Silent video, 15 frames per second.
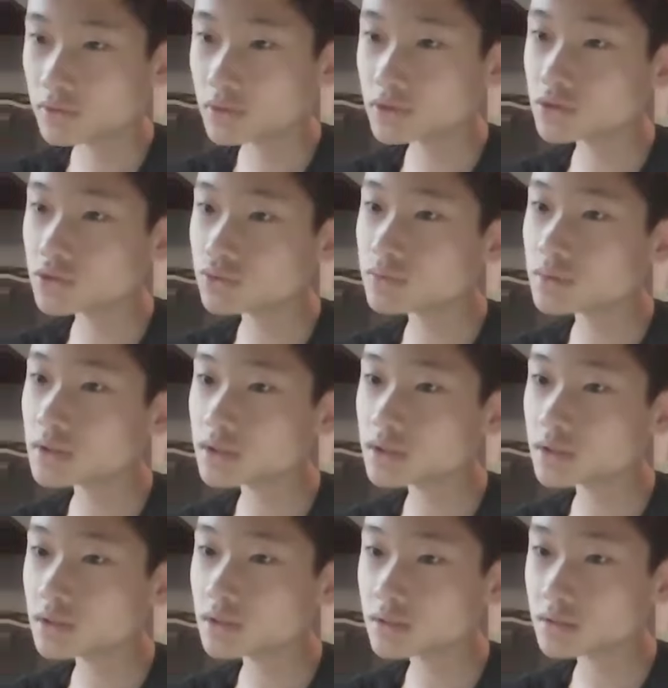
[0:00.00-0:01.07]
first
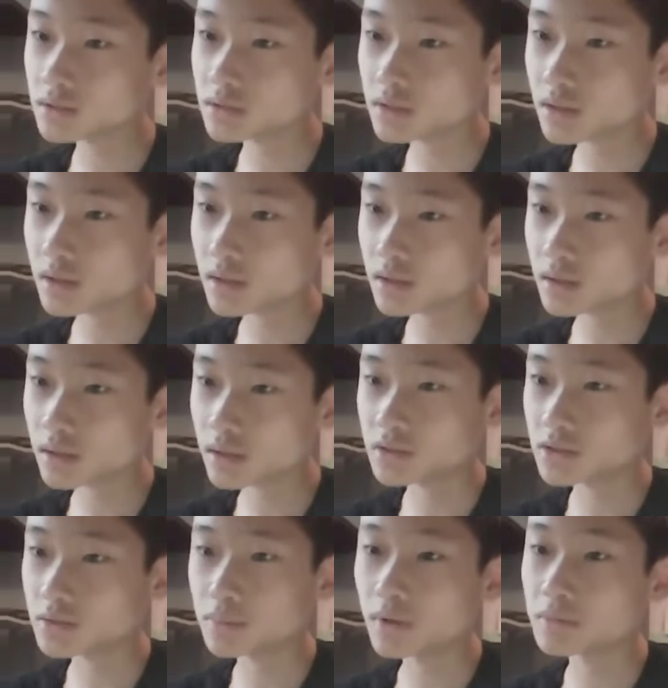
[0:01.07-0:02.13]
reason is that
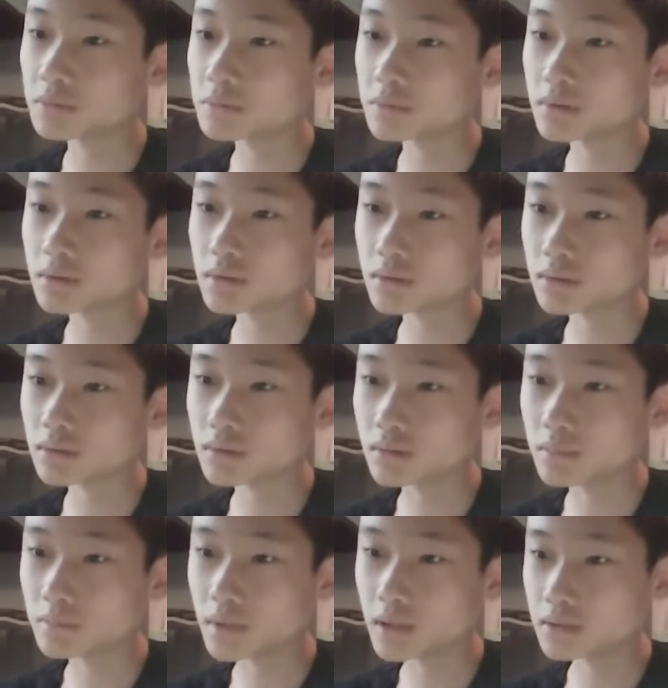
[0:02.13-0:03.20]
it's probably
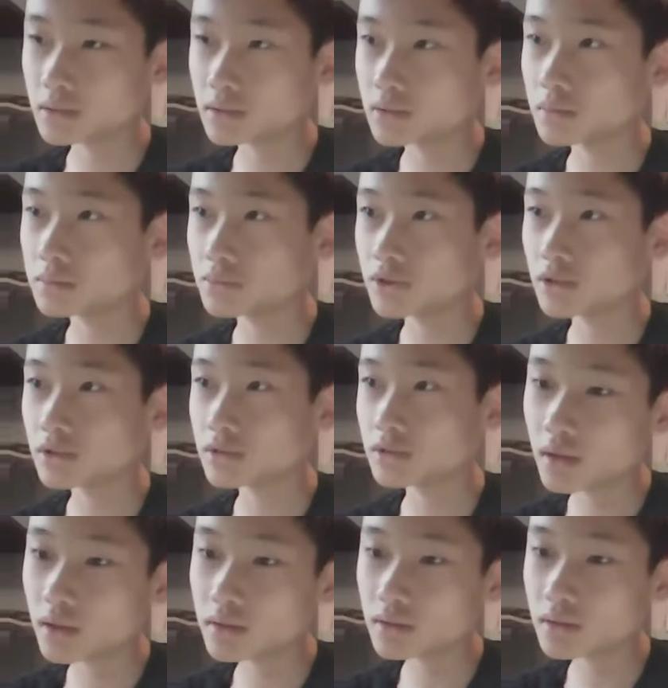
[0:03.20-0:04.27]
the best subject,
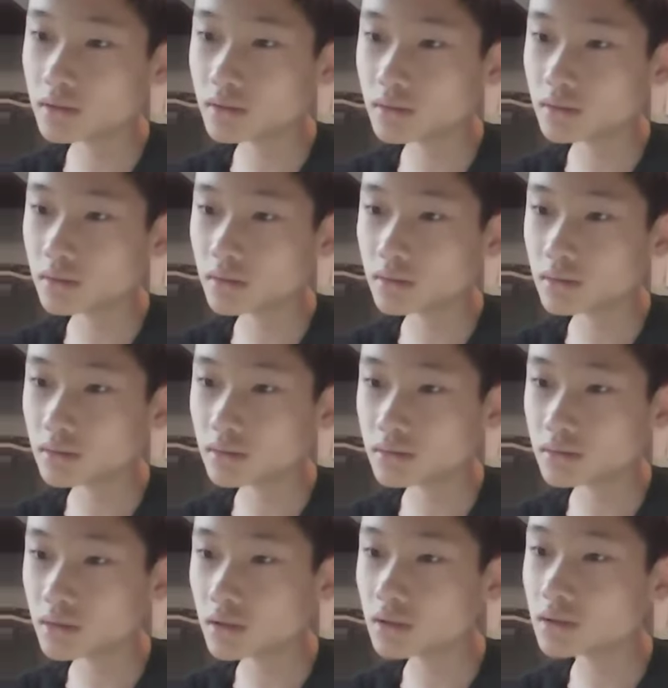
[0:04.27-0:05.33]
and then
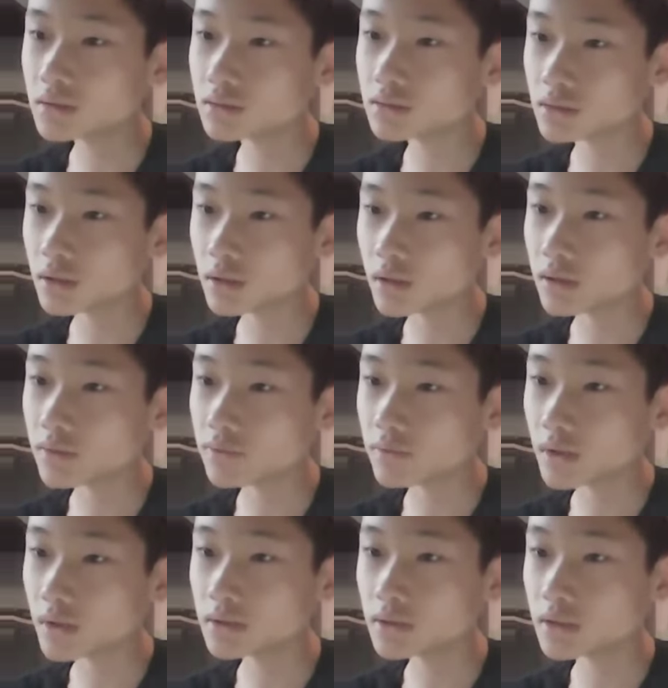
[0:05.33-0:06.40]
second is that I
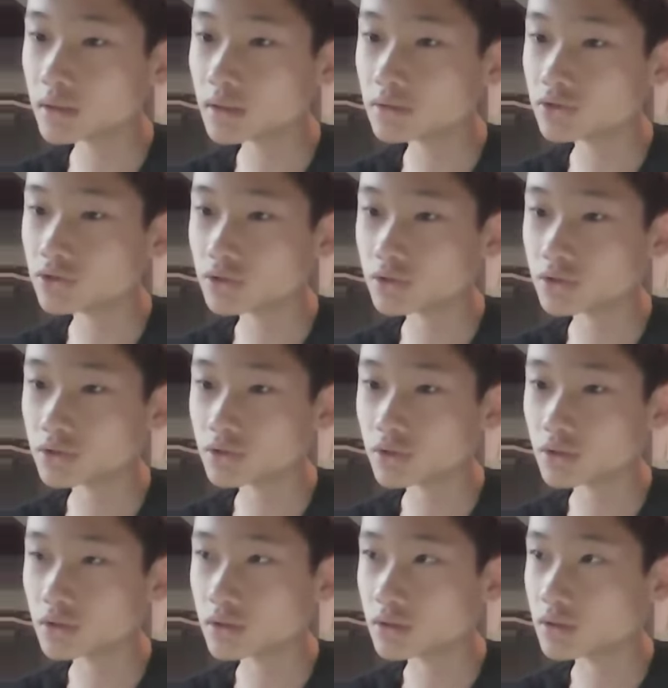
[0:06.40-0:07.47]
find it
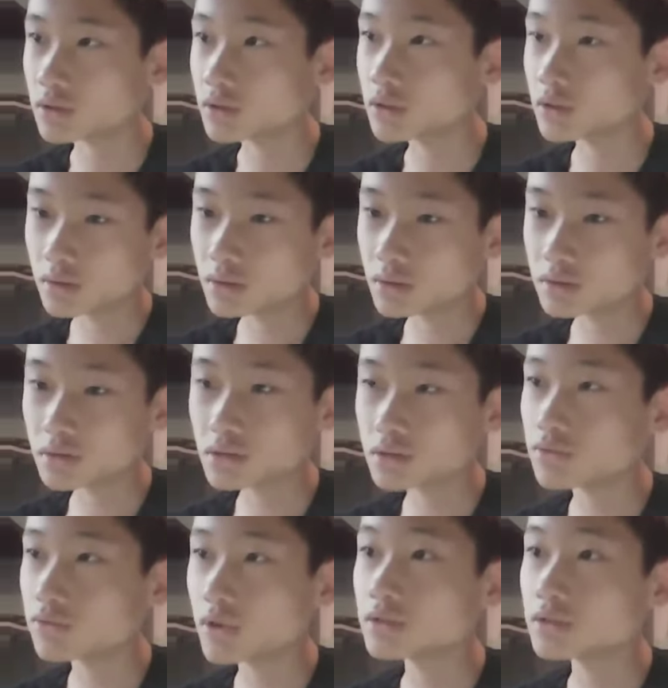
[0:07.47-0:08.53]
interesting and it's
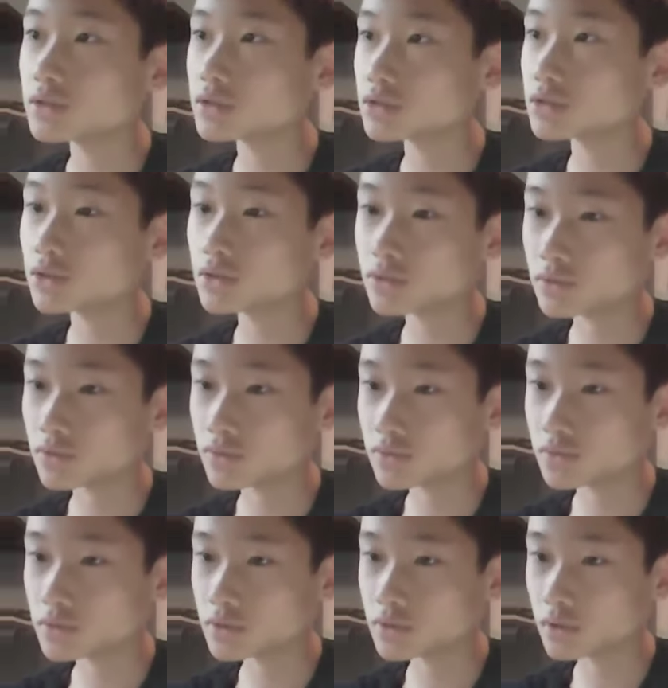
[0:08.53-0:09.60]
fun to solve
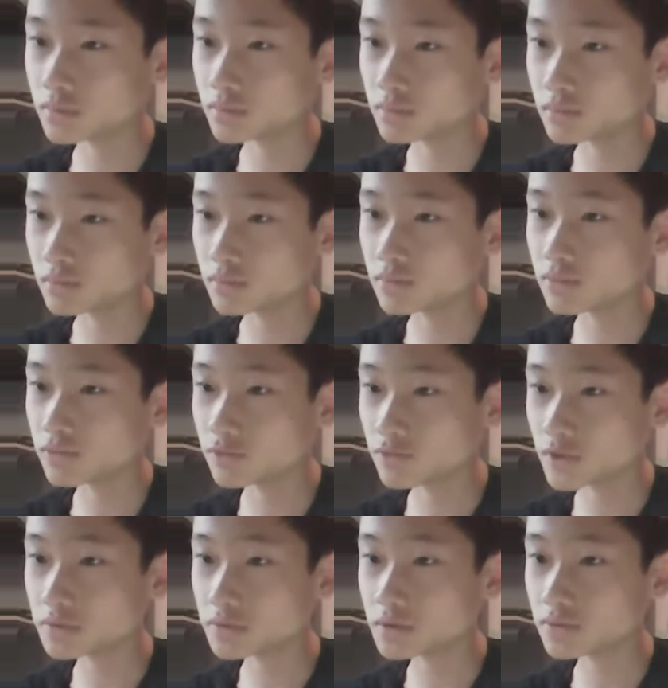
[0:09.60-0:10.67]
some
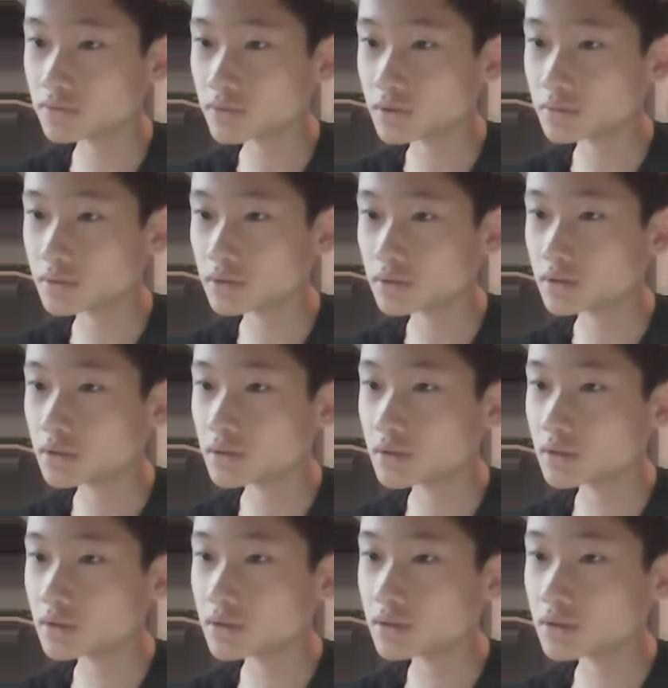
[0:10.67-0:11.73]
very, very
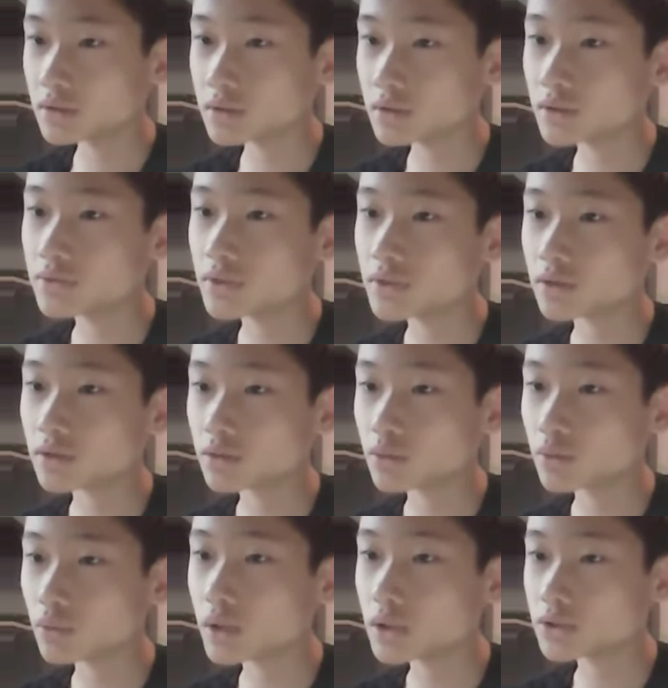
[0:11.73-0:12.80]
different
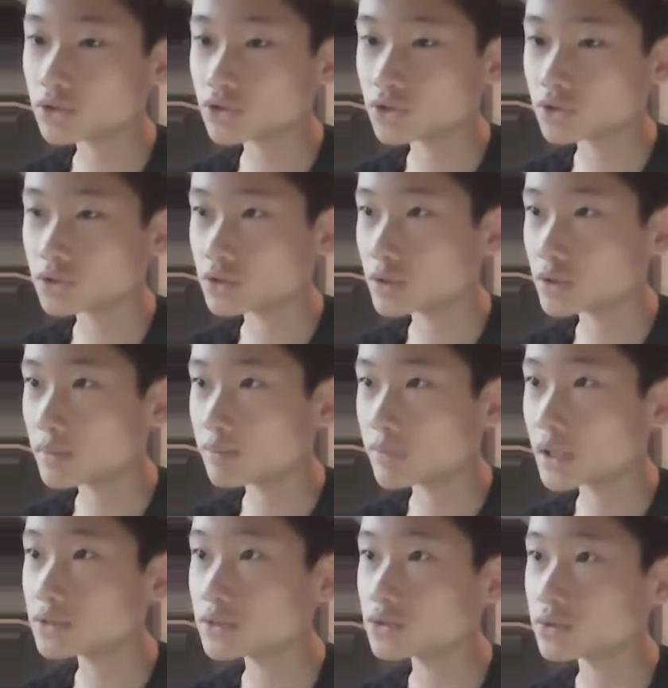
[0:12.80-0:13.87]
questions that
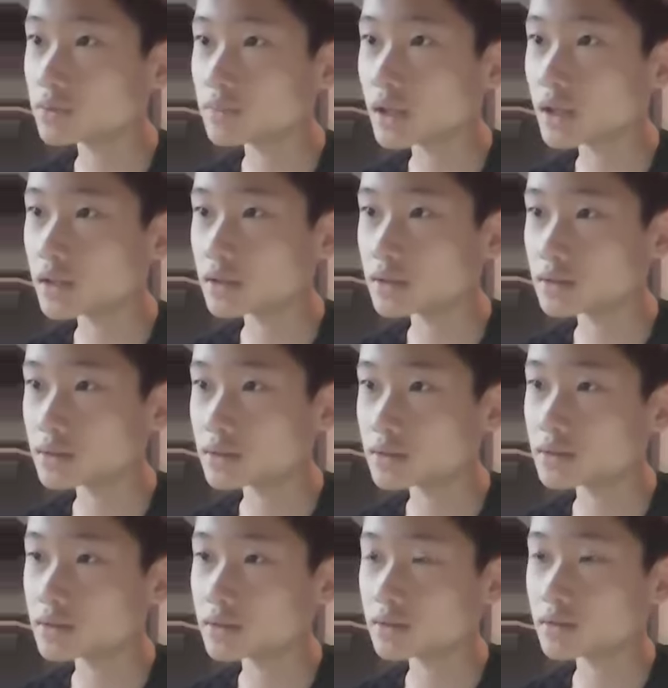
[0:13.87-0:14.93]
bends your minds.